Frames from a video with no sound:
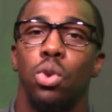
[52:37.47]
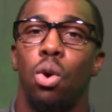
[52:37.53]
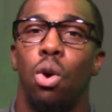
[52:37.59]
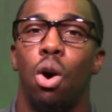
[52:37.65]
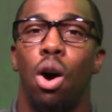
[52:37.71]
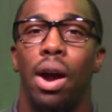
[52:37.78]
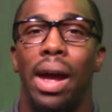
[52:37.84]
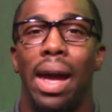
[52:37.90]
so
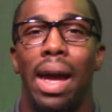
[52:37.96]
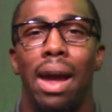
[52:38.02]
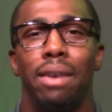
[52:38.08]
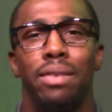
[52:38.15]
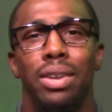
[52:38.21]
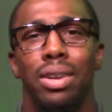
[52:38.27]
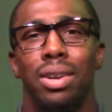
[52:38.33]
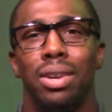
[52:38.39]
hard
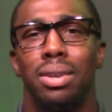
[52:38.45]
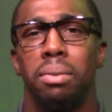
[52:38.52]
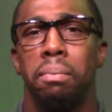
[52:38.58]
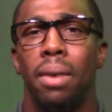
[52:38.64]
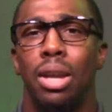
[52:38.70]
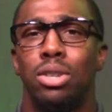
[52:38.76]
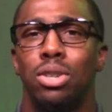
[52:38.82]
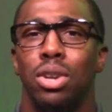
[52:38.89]
every year to
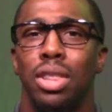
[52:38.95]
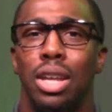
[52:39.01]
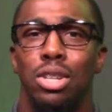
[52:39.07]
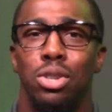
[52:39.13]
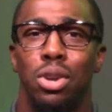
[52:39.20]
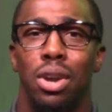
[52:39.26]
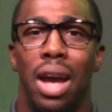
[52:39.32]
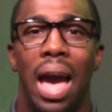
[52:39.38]
make sure
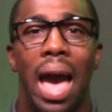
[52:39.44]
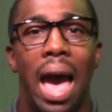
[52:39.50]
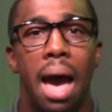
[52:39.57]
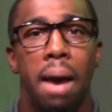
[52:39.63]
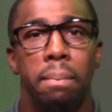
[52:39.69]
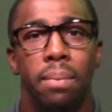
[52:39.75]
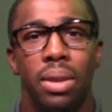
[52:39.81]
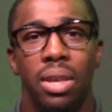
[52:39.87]
that you're
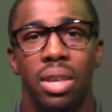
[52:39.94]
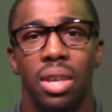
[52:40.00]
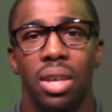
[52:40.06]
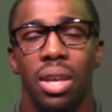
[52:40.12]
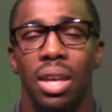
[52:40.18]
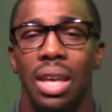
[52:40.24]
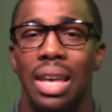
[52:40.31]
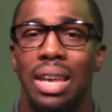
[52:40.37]
happy.
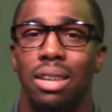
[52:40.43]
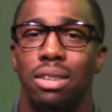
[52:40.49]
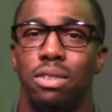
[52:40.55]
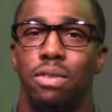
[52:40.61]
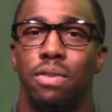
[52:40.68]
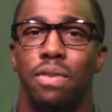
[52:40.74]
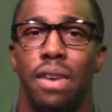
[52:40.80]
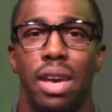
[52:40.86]

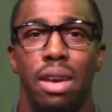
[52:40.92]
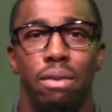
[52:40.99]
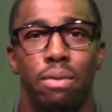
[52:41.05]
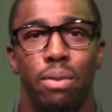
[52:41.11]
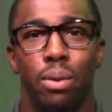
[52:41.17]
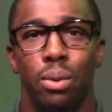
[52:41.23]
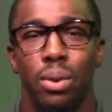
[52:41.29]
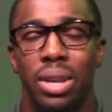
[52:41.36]
He's
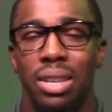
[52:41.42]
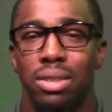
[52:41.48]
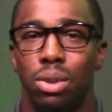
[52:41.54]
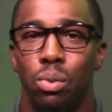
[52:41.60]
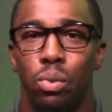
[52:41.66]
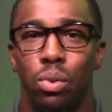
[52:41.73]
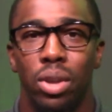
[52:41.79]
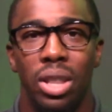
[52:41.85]
faithful. He's
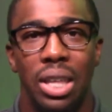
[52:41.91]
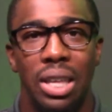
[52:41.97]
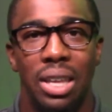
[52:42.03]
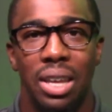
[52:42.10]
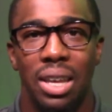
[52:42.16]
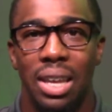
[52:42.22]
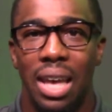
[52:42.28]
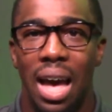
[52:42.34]
a really
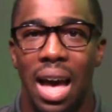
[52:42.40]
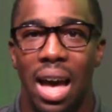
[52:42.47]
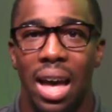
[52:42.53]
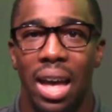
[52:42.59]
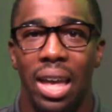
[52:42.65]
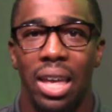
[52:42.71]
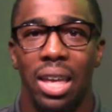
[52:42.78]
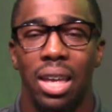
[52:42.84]
good
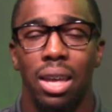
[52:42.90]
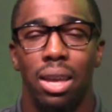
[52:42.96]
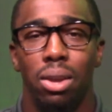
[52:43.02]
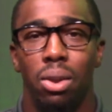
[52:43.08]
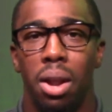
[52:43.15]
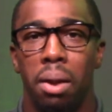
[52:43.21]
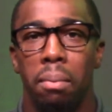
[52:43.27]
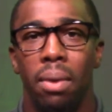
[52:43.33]
guy.
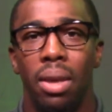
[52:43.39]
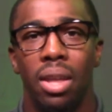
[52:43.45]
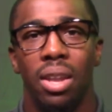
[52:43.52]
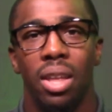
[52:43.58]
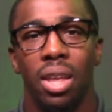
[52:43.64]
You know what I mean?